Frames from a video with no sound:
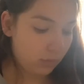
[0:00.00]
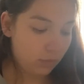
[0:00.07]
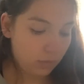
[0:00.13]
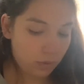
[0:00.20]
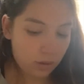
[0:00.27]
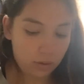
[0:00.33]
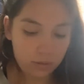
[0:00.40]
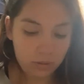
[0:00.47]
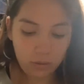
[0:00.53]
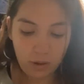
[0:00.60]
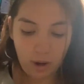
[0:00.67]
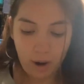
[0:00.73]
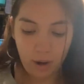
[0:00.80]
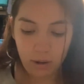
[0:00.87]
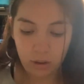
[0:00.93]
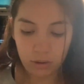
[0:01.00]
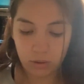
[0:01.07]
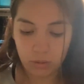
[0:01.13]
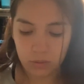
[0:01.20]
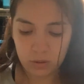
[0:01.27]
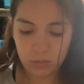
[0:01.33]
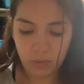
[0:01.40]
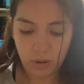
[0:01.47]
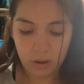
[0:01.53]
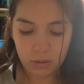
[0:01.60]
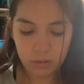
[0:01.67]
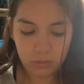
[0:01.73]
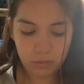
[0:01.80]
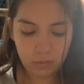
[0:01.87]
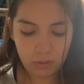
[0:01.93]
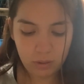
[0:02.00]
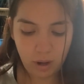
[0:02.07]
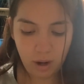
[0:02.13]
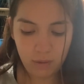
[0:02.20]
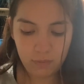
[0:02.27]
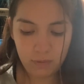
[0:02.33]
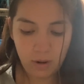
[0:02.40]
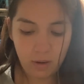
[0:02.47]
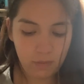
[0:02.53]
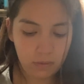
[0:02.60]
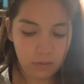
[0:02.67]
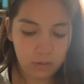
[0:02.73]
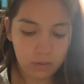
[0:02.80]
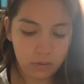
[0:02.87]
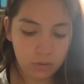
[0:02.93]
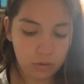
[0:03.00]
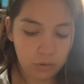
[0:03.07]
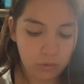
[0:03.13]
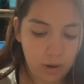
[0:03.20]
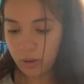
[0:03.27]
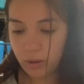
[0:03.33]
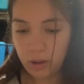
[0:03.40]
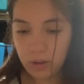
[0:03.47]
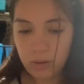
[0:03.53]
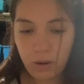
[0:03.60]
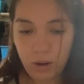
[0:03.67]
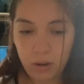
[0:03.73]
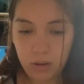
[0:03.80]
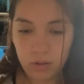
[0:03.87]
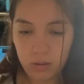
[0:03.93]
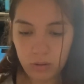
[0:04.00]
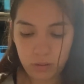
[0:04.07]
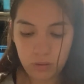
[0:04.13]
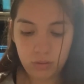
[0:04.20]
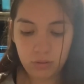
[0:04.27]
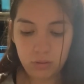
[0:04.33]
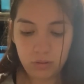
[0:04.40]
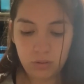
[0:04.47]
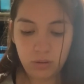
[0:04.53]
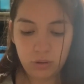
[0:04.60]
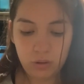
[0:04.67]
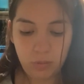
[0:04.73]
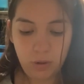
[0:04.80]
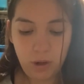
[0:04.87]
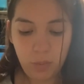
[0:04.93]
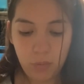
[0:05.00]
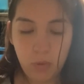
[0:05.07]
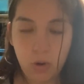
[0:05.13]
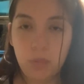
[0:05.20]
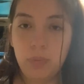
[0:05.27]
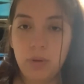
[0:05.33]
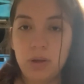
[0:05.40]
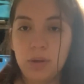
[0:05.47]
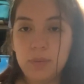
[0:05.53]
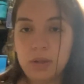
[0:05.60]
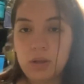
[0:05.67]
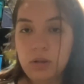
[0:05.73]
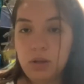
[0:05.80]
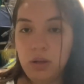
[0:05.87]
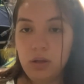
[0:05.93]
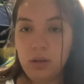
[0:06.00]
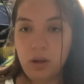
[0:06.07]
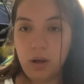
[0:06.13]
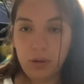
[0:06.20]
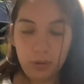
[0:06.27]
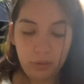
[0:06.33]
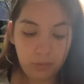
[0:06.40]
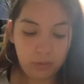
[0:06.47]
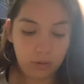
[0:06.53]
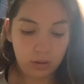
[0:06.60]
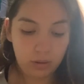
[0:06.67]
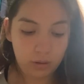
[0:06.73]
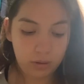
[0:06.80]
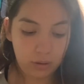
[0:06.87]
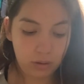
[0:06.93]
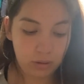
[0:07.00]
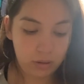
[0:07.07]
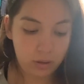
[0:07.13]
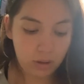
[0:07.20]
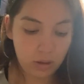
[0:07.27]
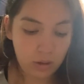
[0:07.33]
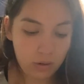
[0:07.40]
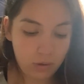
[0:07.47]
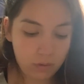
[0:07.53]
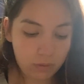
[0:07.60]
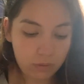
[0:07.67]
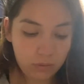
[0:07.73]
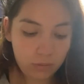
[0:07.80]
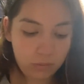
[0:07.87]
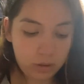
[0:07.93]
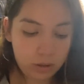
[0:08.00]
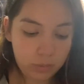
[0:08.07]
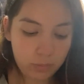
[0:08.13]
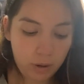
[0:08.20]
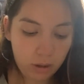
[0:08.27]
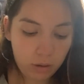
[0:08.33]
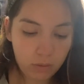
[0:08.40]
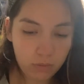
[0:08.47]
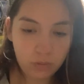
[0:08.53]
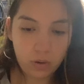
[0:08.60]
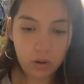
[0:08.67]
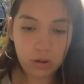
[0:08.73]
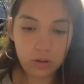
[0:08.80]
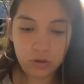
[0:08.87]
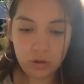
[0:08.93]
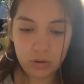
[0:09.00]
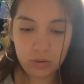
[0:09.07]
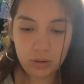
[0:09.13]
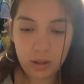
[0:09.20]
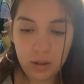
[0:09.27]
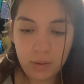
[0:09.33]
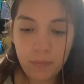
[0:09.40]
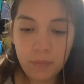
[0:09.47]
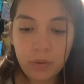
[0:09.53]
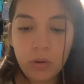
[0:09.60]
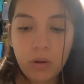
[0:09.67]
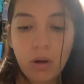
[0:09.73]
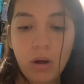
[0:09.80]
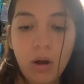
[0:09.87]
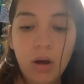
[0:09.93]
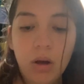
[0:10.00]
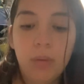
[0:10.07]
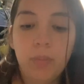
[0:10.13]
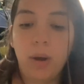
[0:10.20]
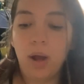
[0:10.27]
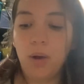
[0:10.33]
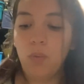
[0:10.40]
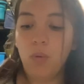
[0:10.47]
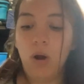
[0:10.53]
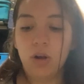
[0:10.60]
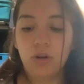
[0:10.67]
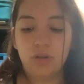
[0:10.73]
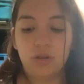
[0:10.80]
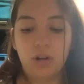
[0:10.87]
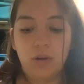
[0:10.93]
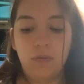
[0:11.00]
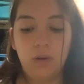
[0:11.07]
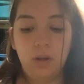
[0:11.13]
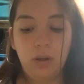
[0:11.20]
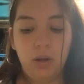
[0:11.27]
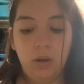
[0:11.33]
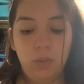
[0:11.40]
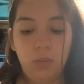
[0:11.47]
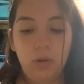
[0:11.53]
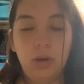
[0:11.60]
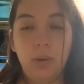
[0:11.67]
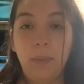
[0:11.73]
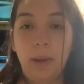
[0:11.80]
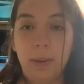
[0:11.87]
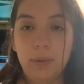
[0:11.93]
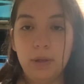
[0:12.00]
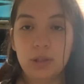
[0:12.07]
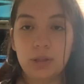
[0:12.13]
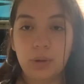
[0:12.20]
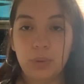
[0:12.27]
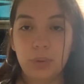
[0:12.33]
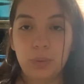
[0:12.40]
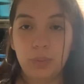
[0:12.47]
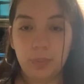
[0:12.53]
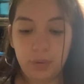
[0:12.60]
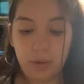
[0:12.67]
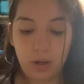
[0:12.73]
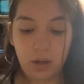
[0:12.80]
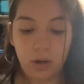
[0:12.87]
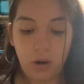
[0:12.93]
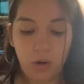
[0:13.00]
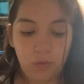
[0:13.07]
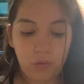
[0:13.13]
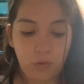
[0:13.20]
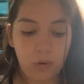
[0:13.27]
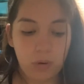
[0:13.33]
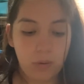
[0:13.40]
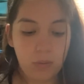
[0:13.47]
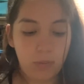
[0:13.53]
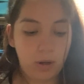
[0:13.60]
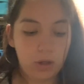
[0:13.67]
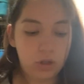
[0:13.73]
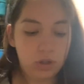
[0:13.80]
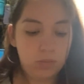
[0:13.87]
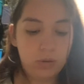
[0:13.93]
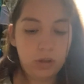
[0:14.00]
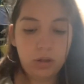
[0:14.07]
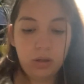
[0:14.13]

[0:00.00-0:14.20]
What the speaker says: So yeah, I got those bottles. I've never tried like that. So we got more bibs. I see a yellow one from this pile of laundry. I washed everything with the baby soap that I got from H-E-B.